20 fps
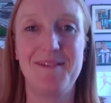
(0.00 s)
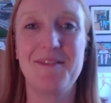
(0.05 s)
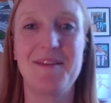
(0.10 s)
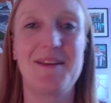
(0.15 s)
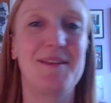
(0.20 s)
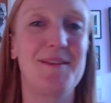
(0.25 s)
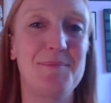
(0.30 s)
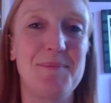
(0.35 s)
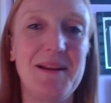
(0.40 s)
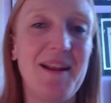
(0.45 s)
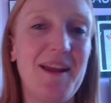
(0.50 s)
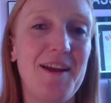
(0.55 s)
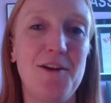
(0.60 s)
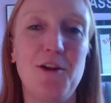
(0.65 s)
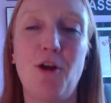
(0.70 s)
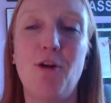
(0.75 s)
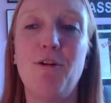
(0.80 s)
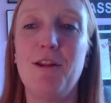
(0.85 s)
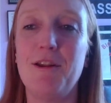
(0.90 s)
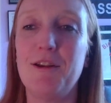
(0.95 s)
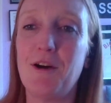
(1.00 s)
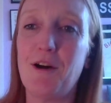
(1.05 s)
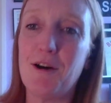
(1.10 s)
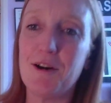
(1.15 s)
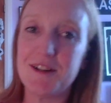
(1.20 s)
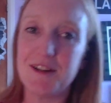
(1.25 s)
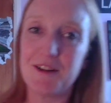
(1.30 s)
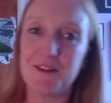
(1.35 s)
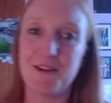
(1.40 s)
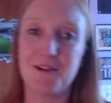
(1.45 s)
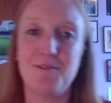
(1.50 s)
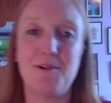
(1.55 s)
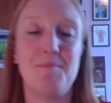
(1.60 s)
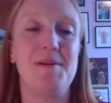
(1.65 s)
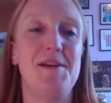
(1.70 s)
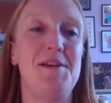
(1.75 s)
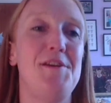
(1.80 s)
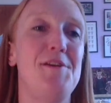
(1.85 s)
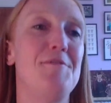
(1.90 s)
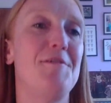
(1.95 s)
It's a bit like Laurel and Hardy, I think, when
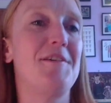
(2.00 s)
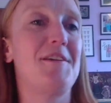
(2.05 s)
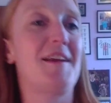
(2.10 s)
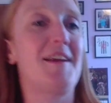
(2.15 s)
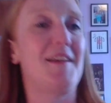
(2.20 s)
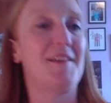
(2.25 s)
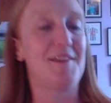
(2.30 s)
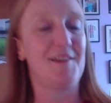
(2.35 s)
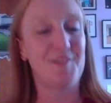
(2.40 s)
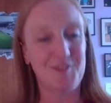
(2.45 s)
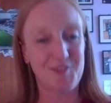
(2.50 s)
me and you are together. It's